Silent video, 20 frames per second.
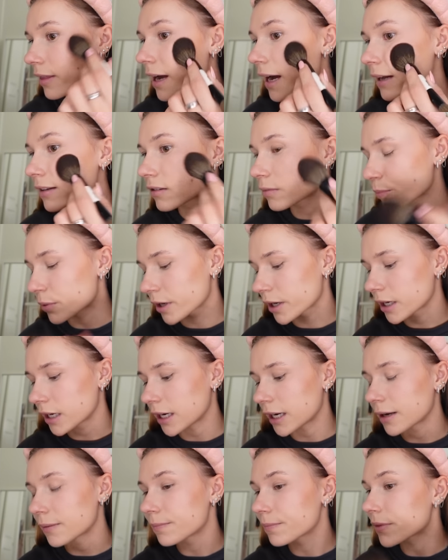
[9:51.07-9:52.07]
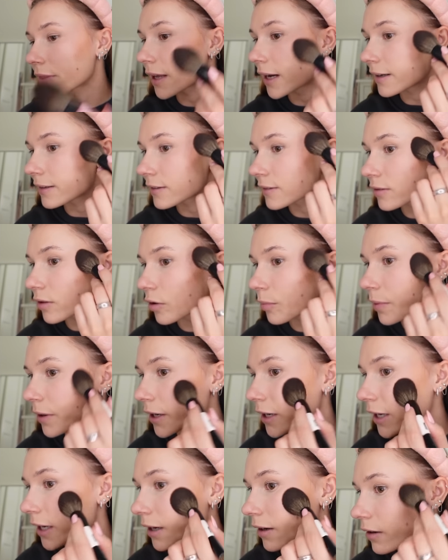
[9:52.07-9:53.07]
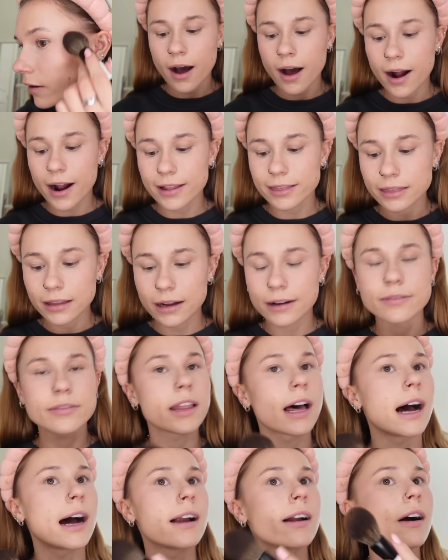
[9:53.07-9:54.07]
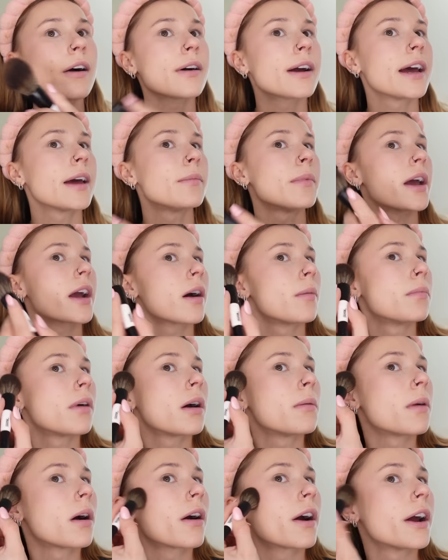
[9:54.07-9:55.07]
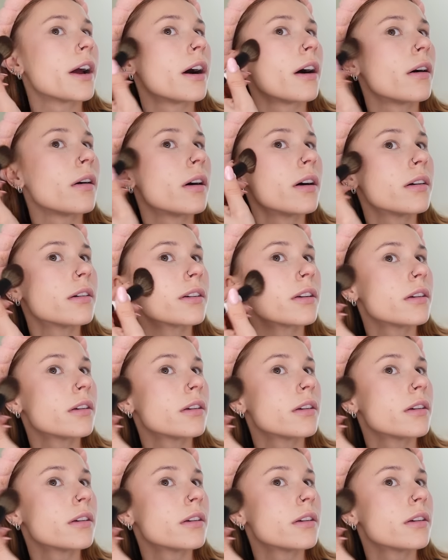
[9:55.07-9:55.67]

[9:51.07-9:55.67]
that's pretty. That's so pretty. I love that. Okay, Makeup by Mario.